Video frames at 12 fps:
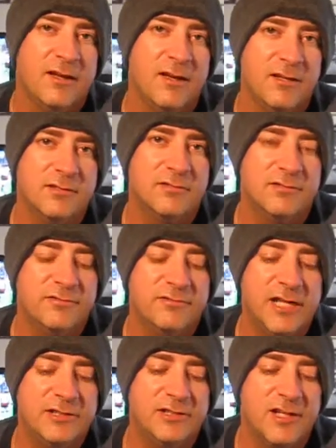sort of
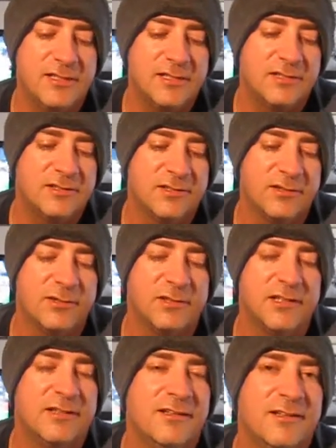franchises to do
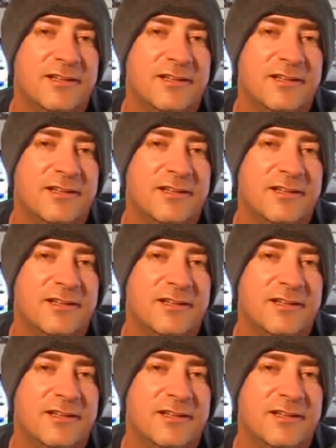it.